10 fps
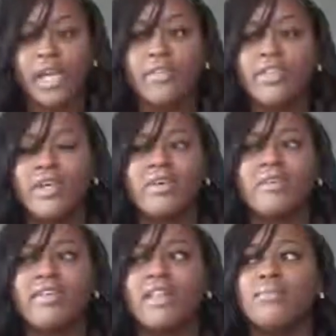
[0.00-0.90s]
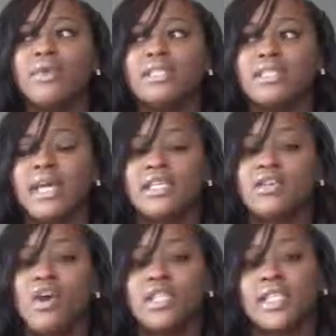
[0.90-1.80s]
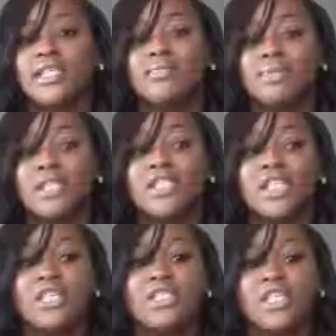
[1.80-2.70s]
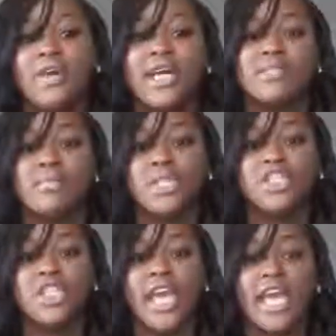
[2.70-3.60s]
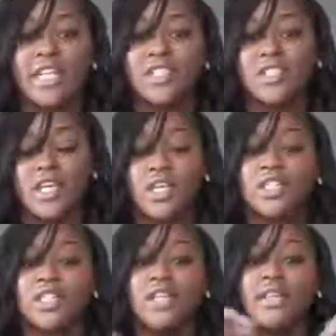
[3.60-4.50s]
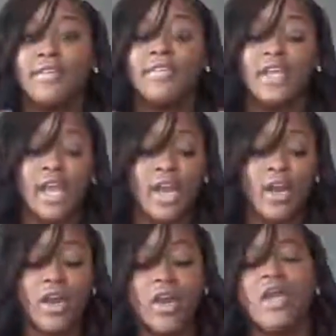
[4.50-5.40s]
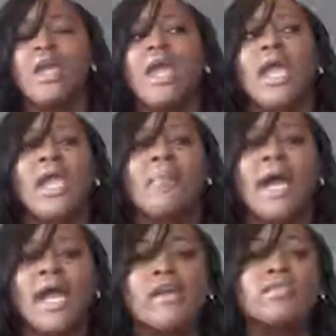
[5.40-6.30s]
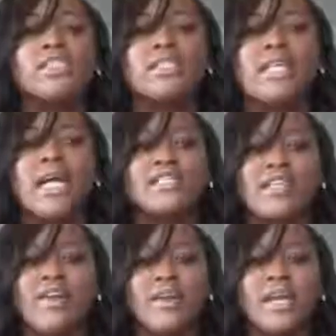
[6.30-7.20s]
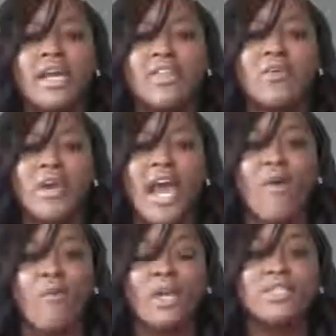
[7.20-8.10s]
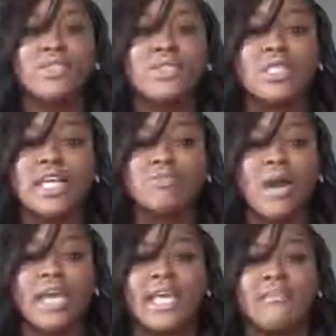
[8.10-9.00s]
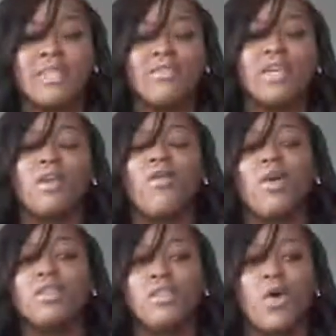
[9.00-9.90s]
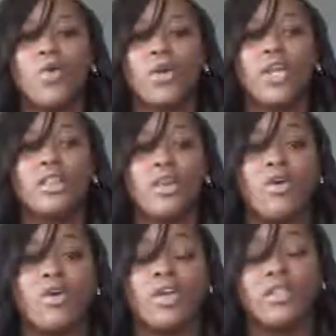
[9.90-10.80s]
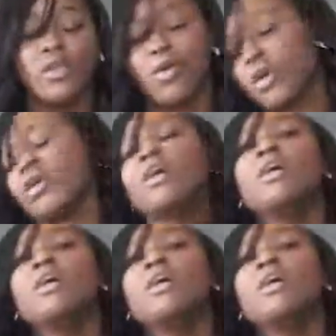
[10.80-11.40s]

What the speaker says: Even though developer is not as harsh as bleach, it still has bleaching agents in it to lift the hair. And my hair was just not turning the way I wanted to, so that's why I kept leaving it on longer and longer and longer.